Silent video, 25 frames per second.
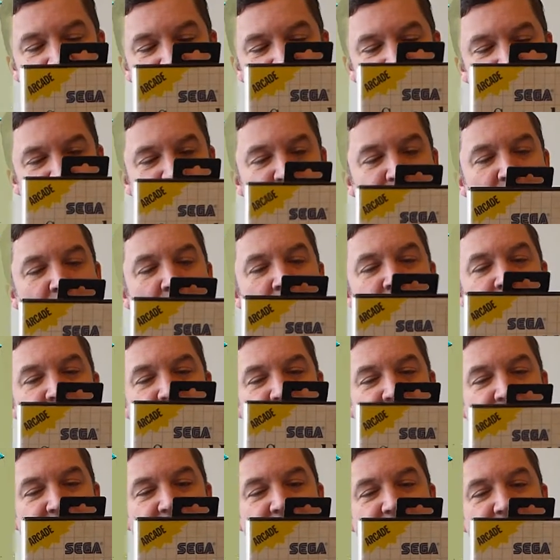Spotted
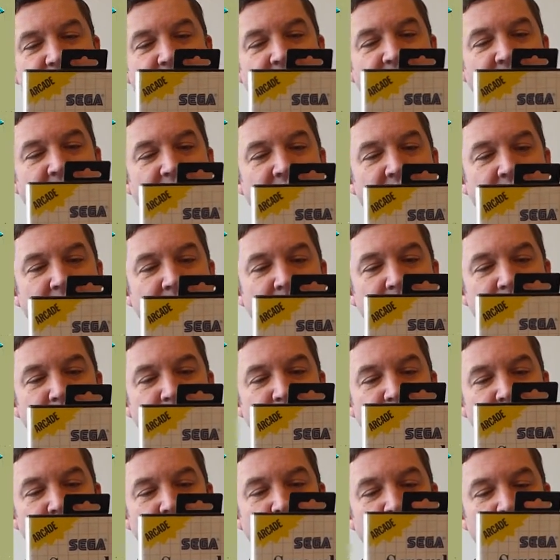this,
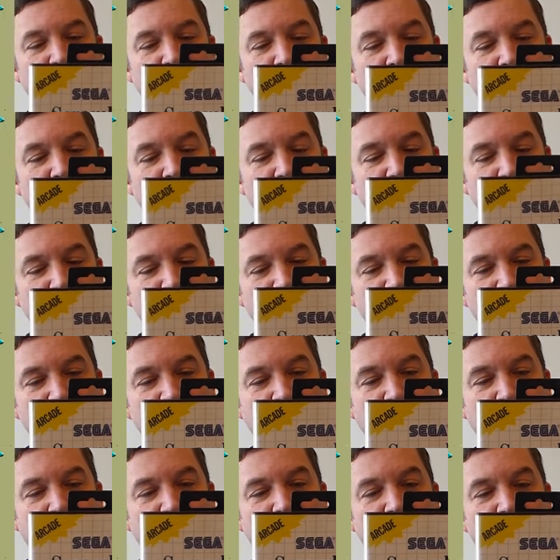kind
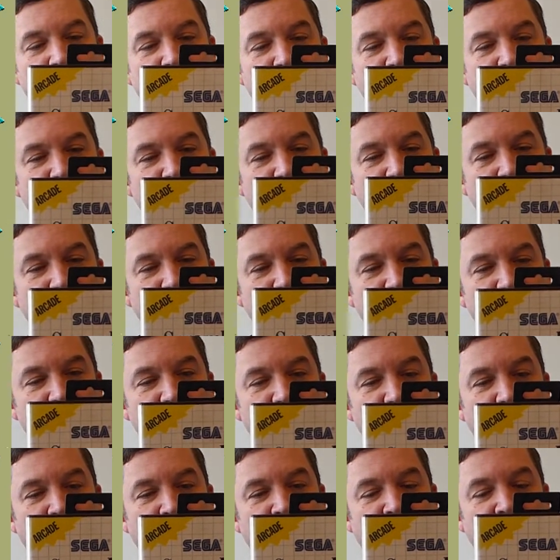of,
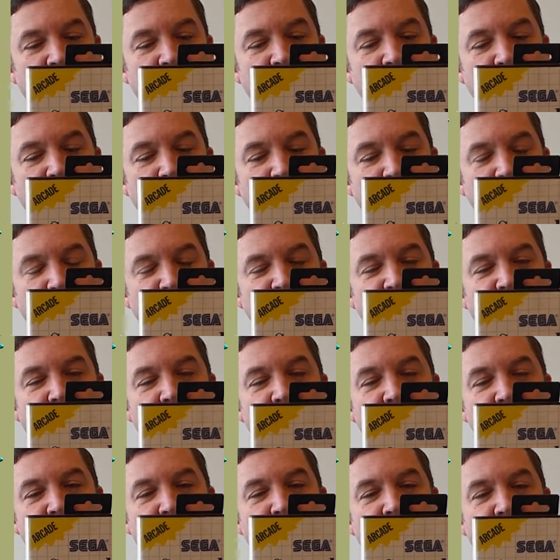I don't know, it was
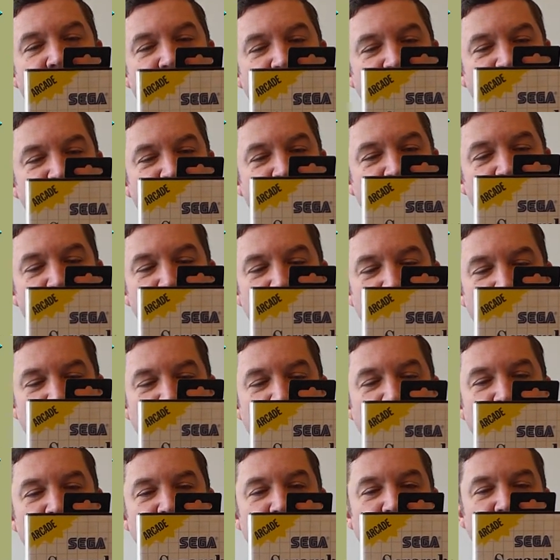very badly
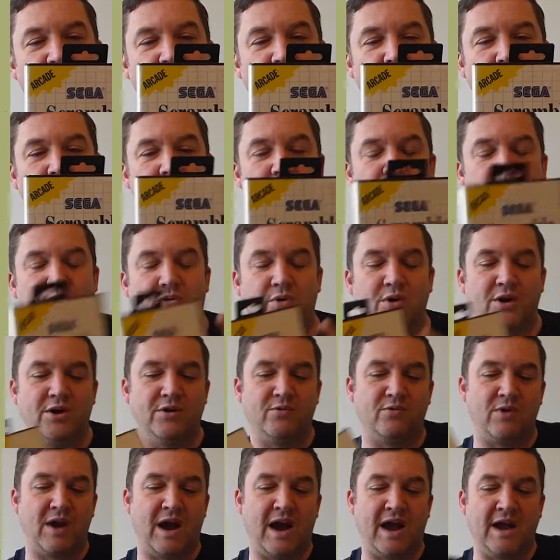photographed and it looked
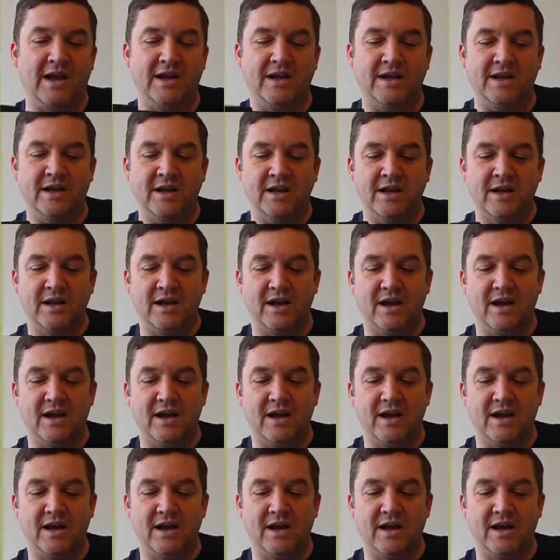pretty ratty.